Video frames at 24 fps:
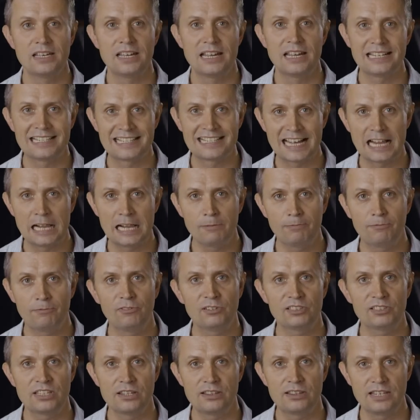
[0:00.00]
it's helpful
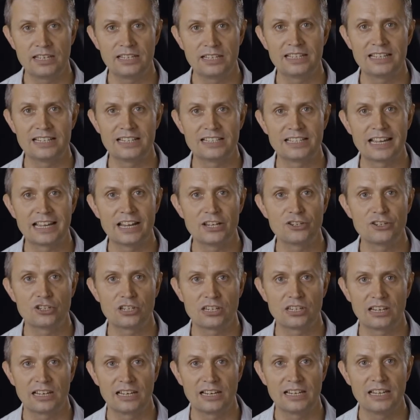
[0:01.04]
to think
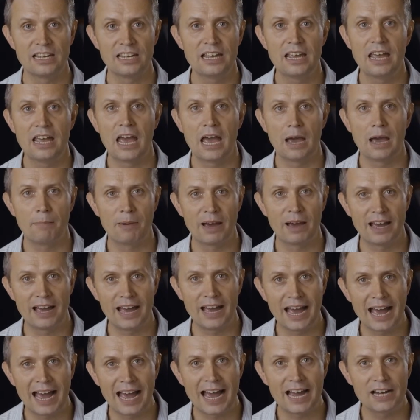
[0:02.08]
intentionally about
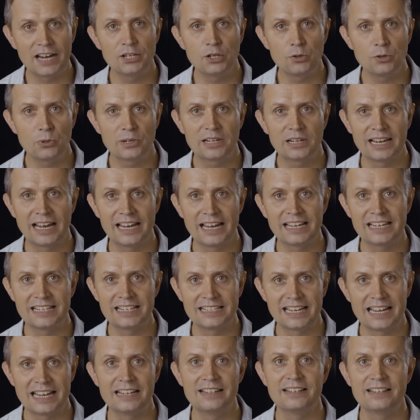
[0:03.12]
how you would like
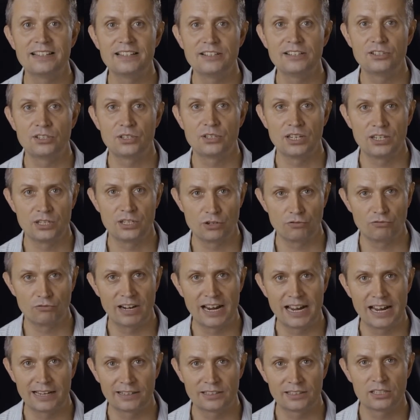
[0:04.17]
attendees to
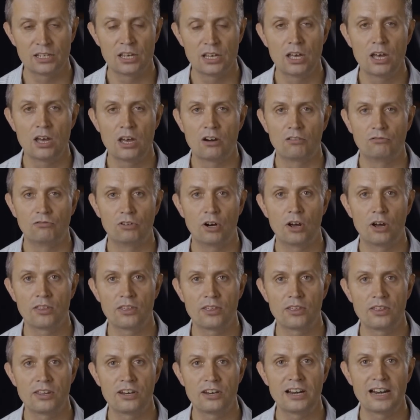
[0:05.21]
interact,
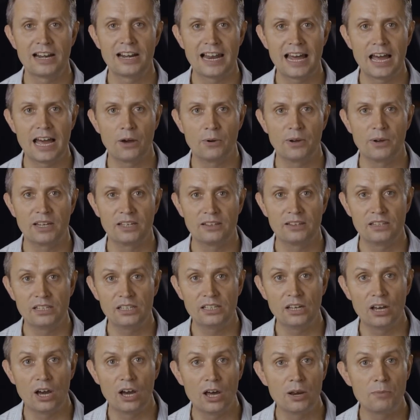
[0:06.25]
rather than allowing
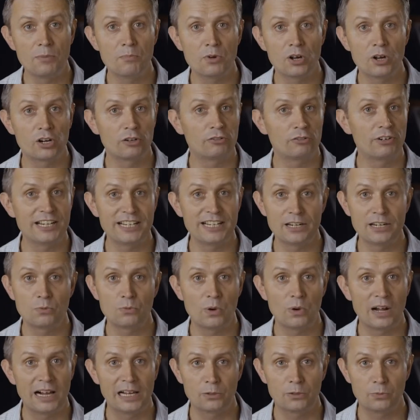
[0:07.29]
the unmoderated
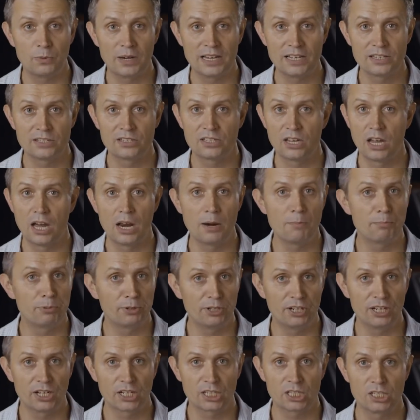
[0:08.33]
Wild West,
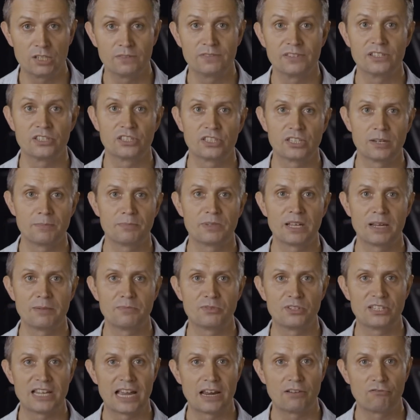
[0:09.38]
unproductive, and sometimes
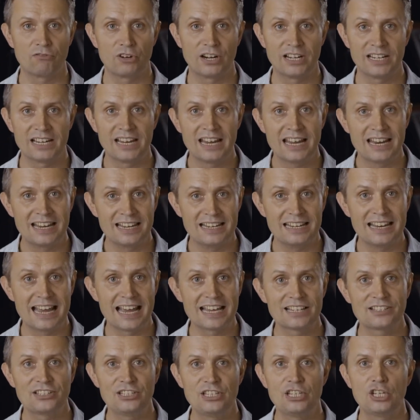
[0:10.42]
downright
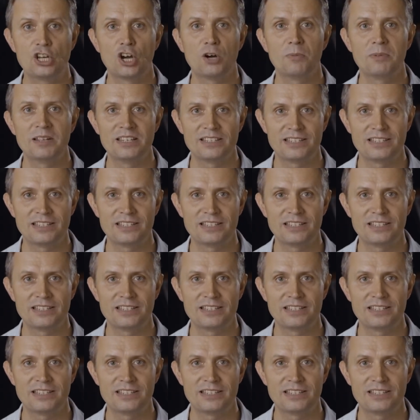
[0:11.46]
nasty comment